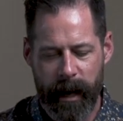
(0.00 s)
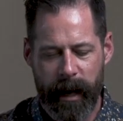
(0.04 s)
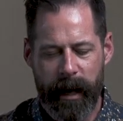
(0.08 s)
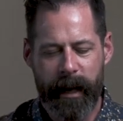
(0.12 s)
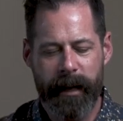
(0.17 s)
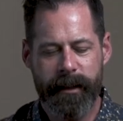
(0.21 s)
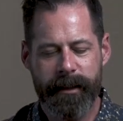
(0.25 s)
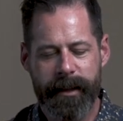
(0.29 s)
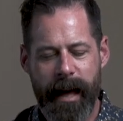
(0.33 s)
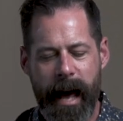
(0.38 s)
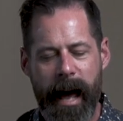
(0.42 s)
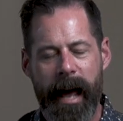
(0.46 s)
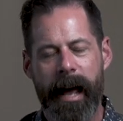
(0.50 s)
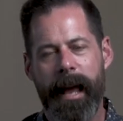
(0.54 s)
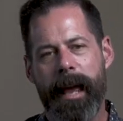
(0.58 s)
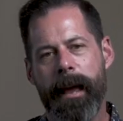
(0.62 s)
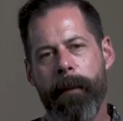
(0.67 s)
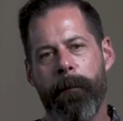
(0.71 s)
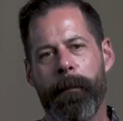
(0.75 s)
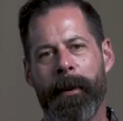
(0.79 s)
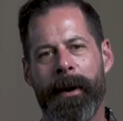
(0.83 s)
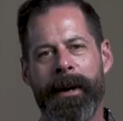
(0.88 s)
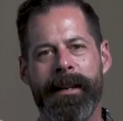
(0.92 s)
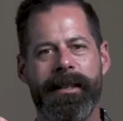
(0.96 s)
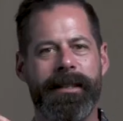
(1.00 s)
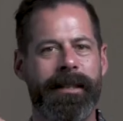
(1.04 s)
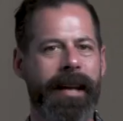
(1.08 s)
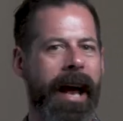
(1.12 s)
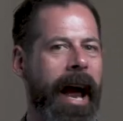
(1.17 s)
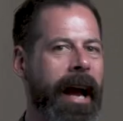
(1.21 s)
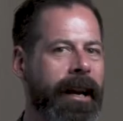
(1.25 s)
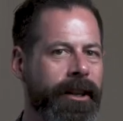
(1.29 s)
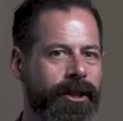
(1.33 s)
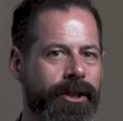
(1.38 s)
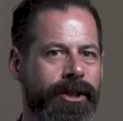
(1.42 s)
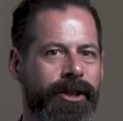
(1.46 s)
is that it
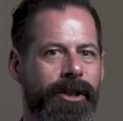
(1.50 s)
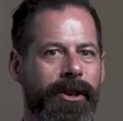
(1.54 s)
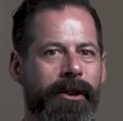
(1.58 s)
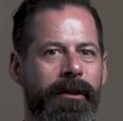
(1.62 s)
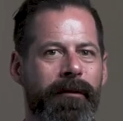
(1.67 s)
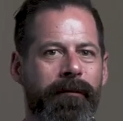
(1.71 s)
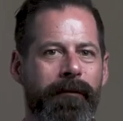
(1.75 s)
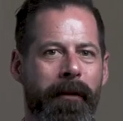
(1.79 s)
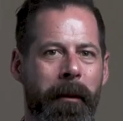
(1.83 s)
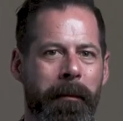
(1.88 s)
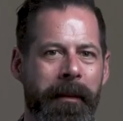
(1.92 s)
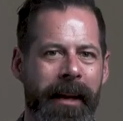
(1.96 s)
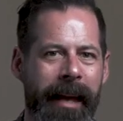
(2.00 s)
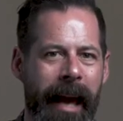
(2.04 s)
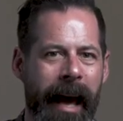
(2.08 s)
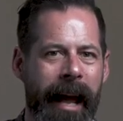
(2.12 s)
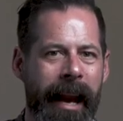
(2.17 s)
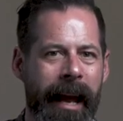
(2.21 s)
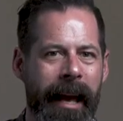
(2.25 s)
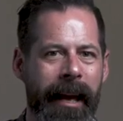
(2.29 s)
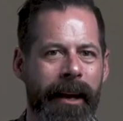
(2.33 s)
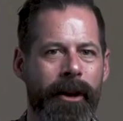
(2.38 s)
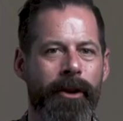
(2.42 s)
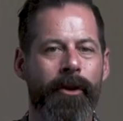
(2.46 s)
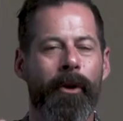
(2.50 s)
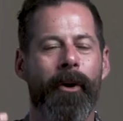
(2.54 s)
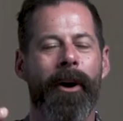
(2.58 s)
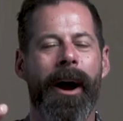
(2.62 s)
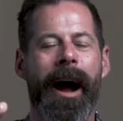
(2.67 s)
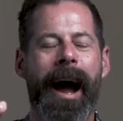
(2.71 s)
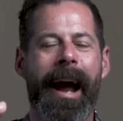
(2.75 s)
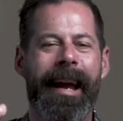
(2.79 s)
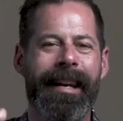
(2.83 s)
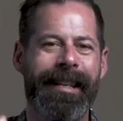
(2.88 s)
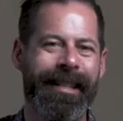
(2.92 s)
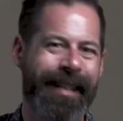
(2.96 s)
protects you from getting your
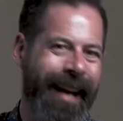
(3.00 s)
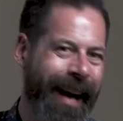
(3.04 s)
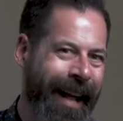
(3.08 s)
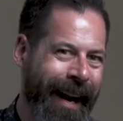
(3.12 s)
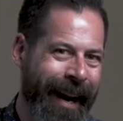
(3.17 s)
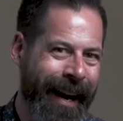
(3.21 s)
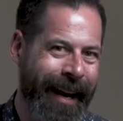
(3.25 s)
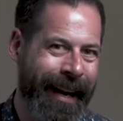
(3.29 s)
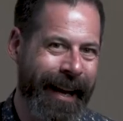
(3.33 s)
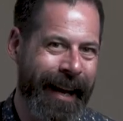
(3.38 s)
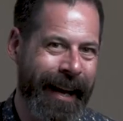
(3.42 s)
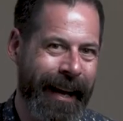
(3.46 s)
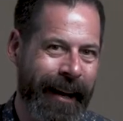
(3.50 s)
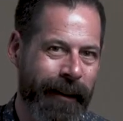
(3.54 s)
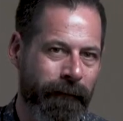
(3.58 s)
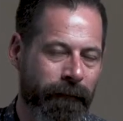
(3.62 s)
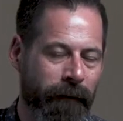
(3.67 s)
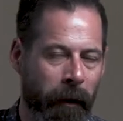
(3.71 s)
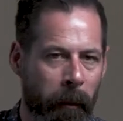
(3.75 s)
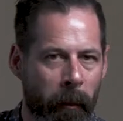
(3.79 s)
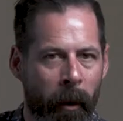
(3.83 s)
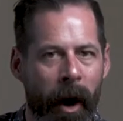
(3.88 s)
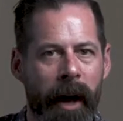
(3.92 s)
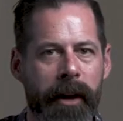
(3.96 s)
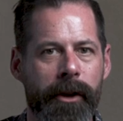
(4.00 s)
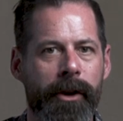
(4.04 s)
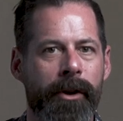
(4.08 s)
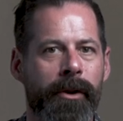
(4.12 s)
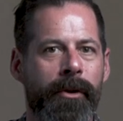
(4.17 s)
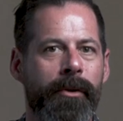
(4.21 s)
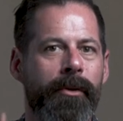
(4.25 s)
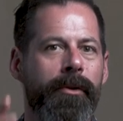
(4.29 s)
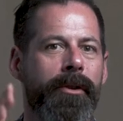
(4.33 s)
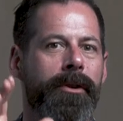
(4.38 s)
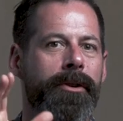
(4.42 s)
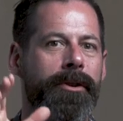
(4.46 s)
identity from what
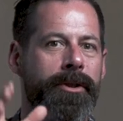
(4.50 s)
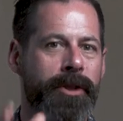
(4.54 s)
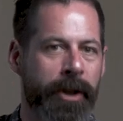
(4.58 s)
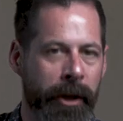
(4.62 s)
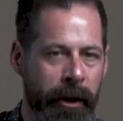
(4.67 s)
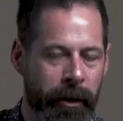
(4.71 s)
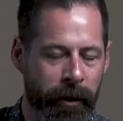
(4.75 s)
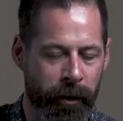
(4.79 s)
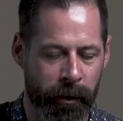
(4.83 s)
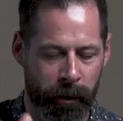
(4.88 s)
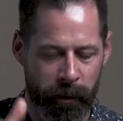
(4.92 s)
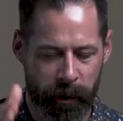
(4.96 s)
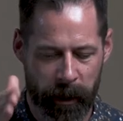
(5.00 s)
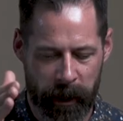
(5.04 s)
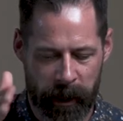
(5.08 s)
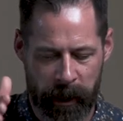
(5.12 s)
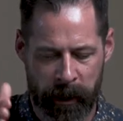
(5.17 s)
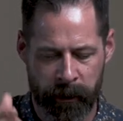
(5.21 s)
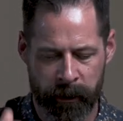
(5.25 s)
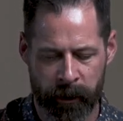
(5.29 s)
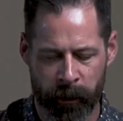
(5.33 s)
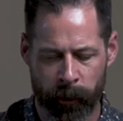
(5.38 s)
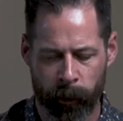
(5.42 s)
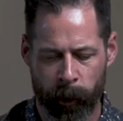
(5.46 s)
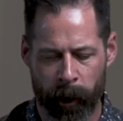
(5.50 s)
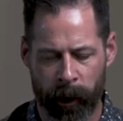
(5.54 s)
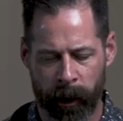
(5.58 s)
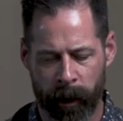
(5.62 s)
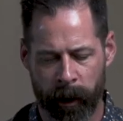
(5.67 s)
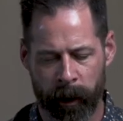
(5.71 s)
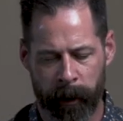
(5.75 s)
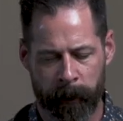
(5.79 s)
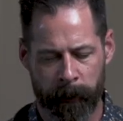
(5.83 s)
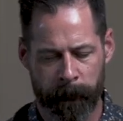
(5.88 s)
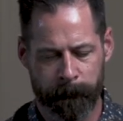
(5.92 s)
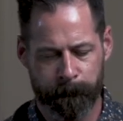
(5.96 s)
you do in your
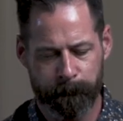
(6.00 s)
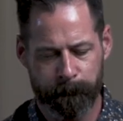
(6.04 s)
work.